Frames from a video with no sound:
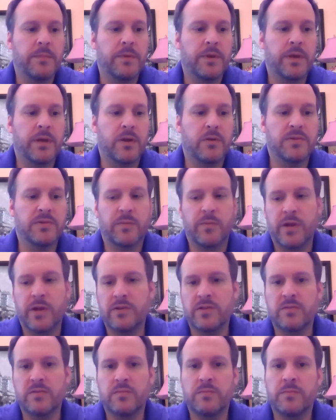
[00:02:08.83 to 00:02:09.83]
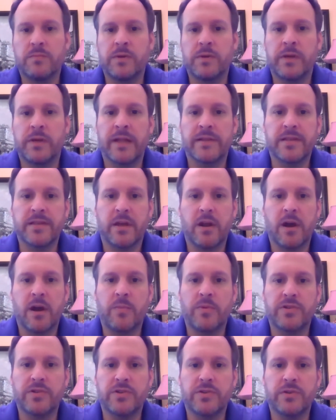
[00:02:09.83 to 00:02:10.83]
you know, someone else gets that
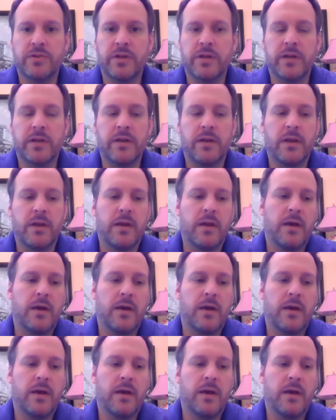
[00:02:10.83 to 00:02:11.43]
opportunity.